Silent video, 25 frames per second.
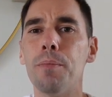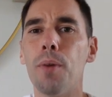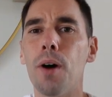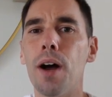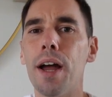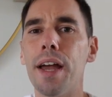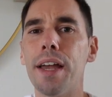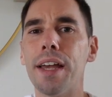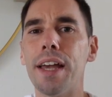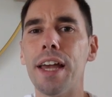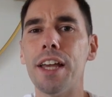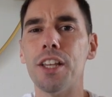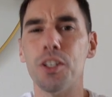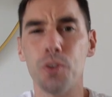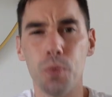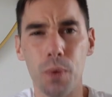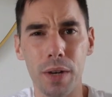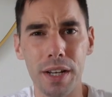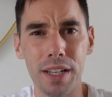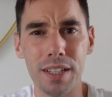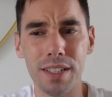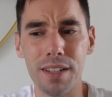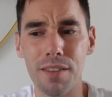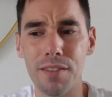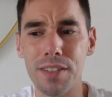buying a
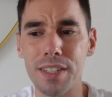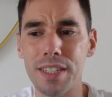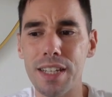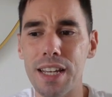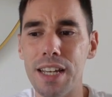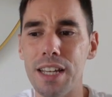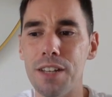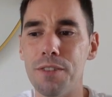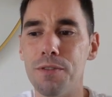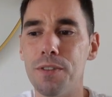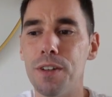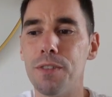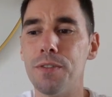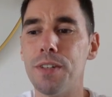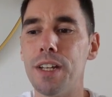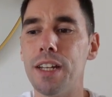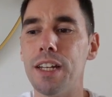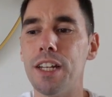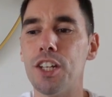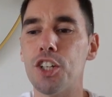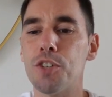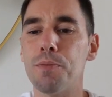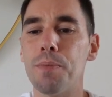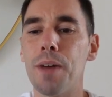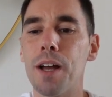2017
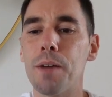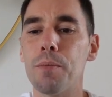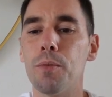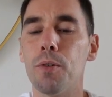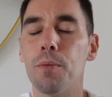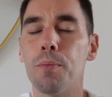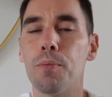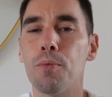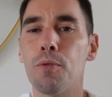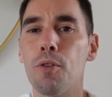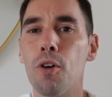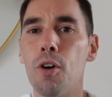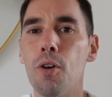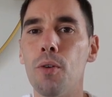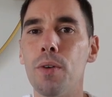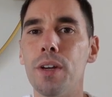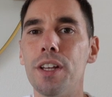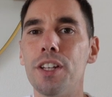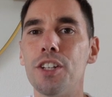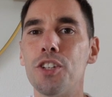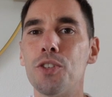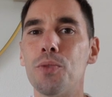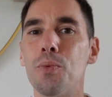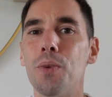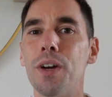15-inch MacBook Pro
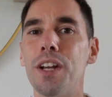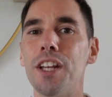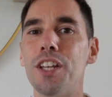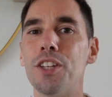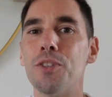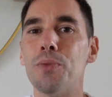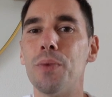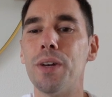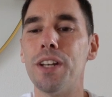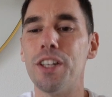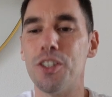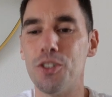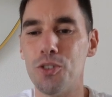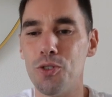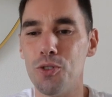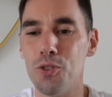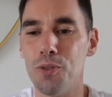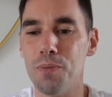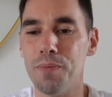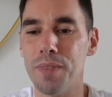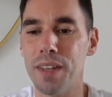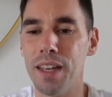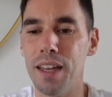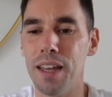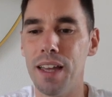in 2022?